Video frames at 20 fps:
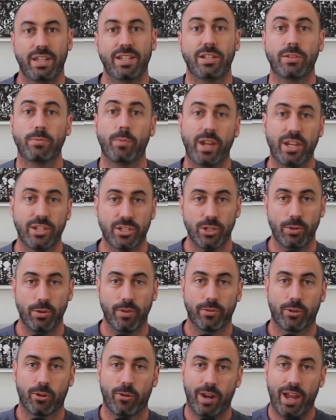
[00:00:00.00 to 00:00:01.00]
This is week 2
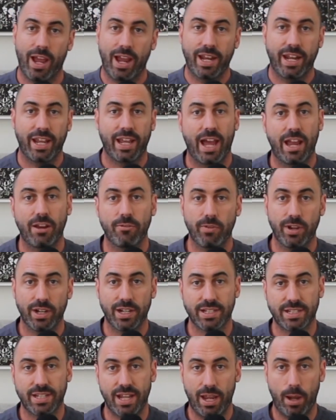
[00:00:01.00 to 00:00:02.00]
of creating a
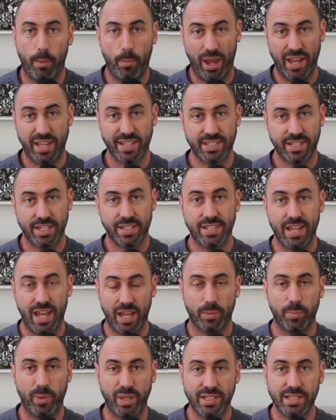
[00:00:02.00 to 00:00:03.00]
real estate-based
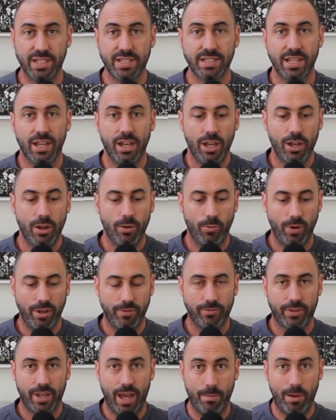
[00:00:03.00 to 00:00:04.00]
tech business.
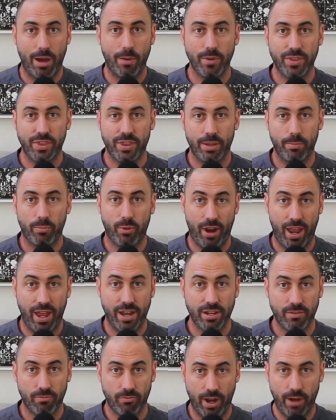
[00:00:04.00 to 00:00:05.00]
We've come up with the
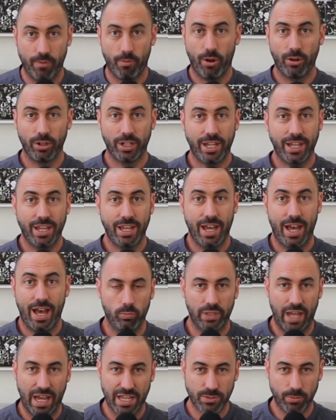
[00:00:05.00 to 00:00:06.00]
brand Rentrolly.
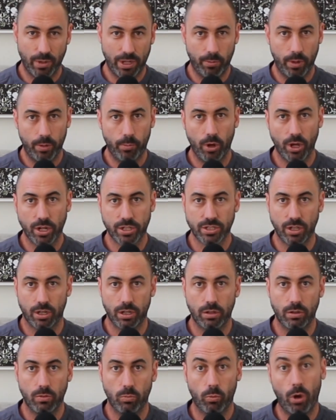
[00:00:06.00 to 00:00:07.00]
Last week we worked
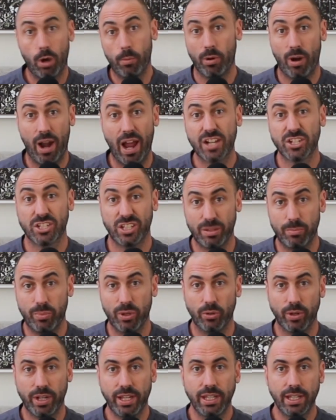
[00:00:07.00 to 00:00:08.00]
on what we're actually
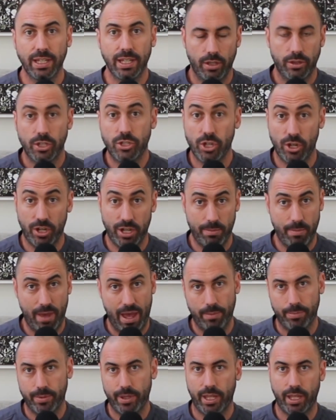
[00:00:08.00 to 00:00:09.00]
building, the journey
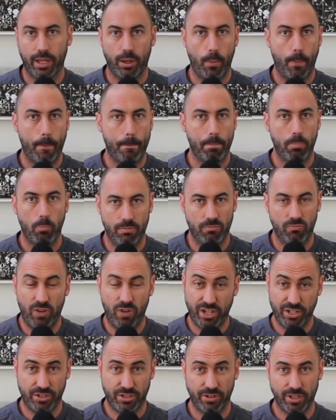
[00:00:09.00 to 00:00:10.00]
mapping,
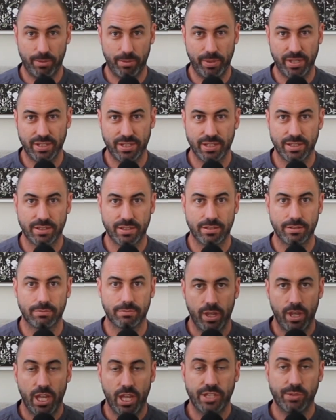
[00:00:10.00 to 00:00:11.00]
registering the business.
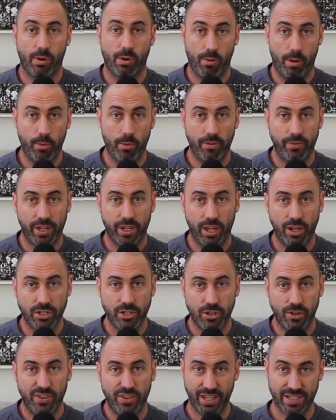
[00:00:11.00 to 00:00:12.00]
So what we're moving
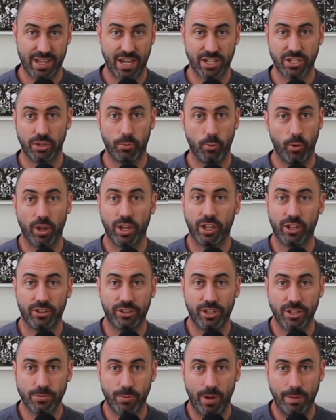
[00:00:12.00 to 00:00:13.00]
into is actually working on
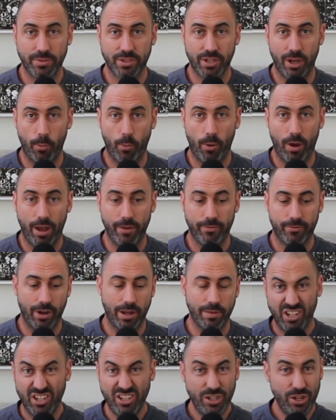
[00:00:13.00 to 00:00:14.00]
those website
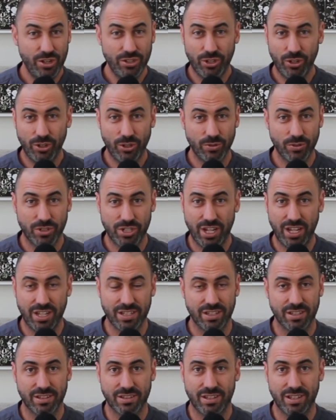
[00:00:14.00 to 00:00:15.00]
wireframes. I just use Google
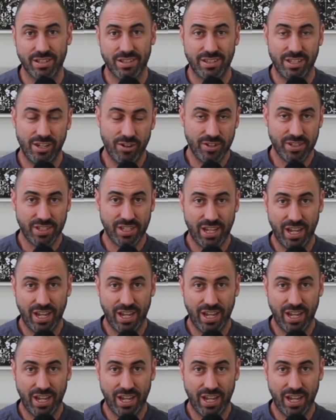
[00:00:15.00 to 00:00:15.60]
Sheets. It's seriously